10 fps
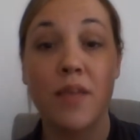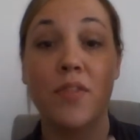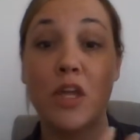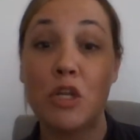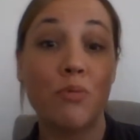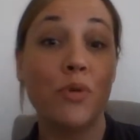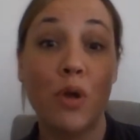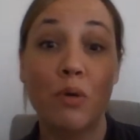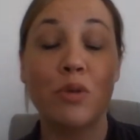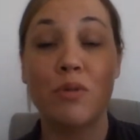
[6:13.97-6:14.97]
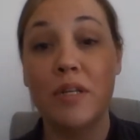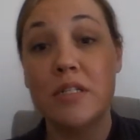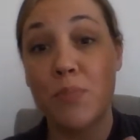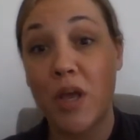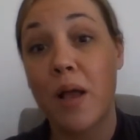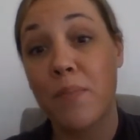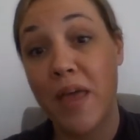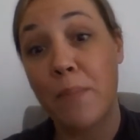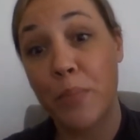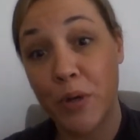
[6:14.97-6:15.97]
then you know you need to pick up
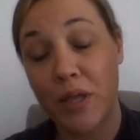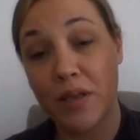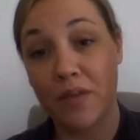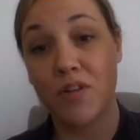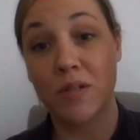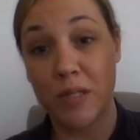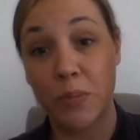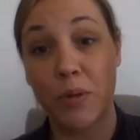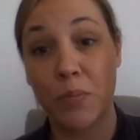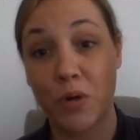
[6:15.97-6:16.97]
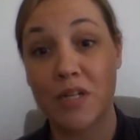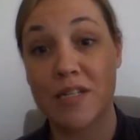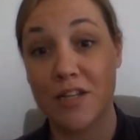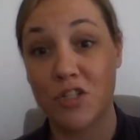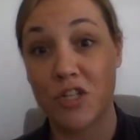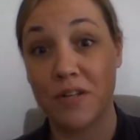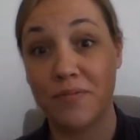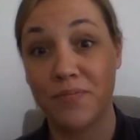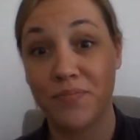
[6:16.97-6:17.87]
that book and give it a little bit more attention,